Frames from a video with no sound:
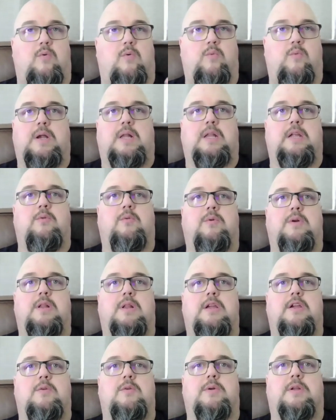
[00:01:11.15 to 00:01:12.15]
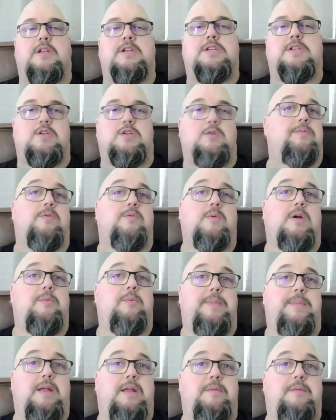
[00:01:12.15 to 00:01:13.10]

really, really, really super well made